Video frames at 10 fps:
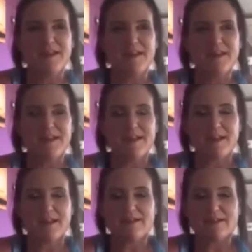
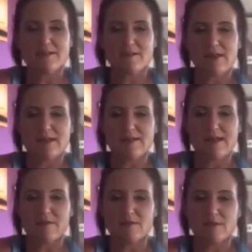it
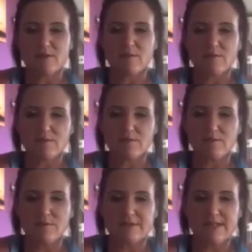sounds
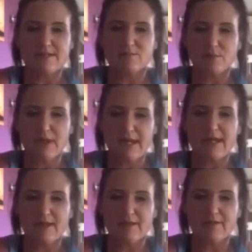sensible
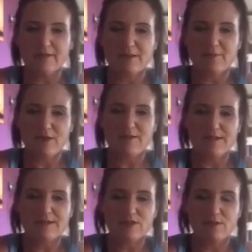here because I'm not in
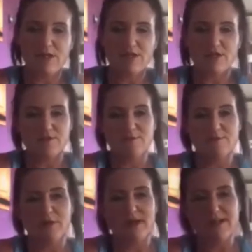that situation,
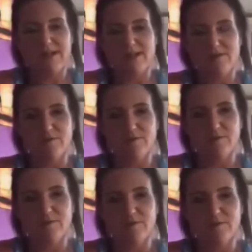but I need to,
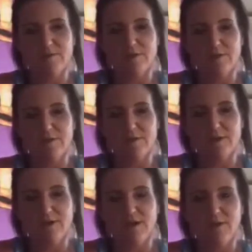
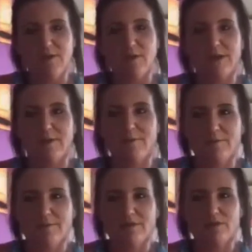you know, when I'm
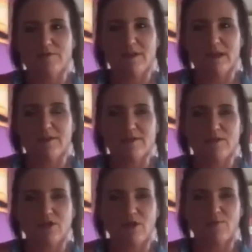sort of get to the
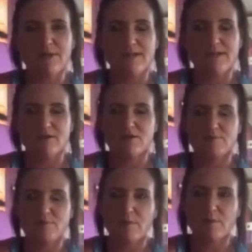shop, I need to
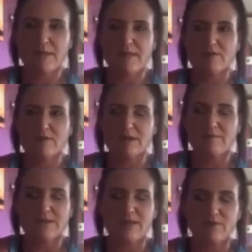just probably just give
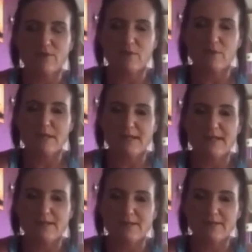myself a couple of
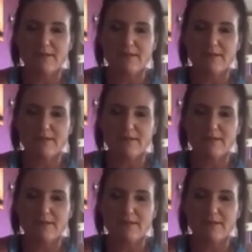minutes